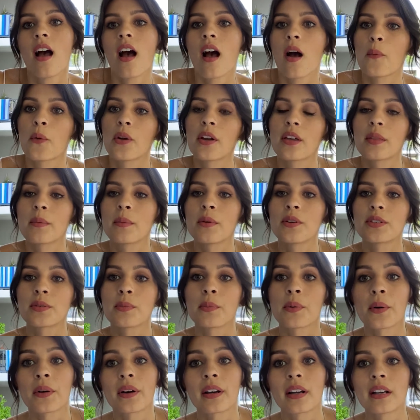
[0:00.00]
One of the most
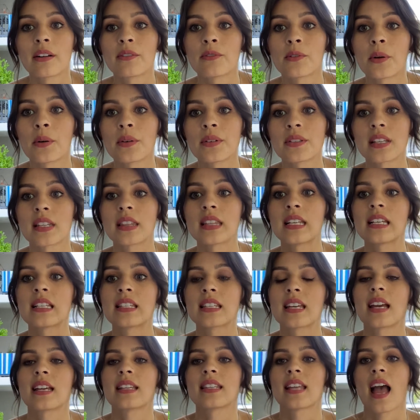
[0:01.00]
important roles that these
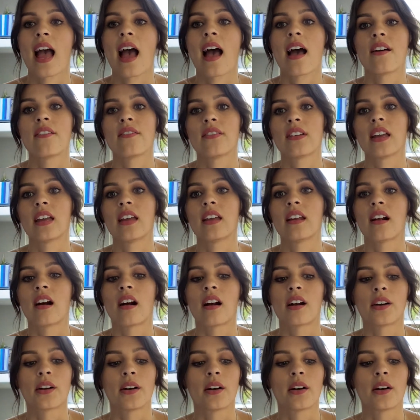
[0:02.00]
guys have in our